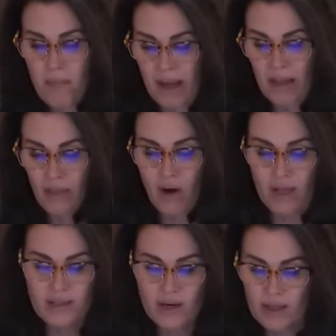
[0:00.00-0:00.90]
my
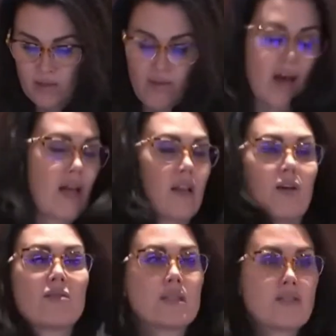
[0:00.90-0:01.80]
thoughts are as
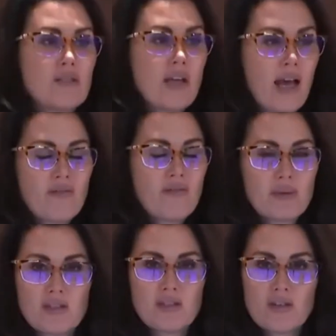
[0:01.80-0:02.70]
follows, is to have
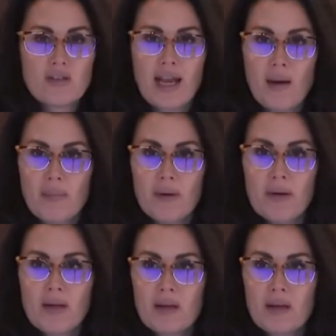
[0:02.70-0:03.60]
Mr. Knapp
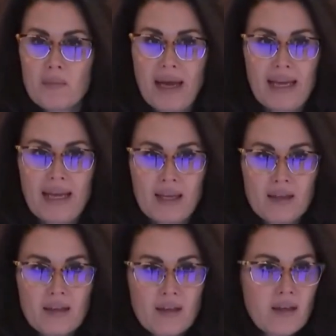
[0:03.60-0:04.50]
come back
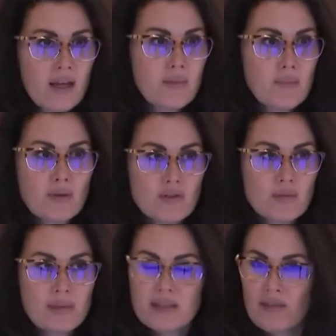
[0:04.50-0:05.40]
in, I
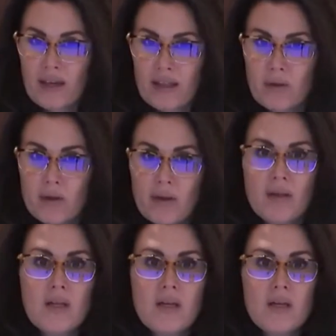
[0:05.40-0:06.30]
presume he's available,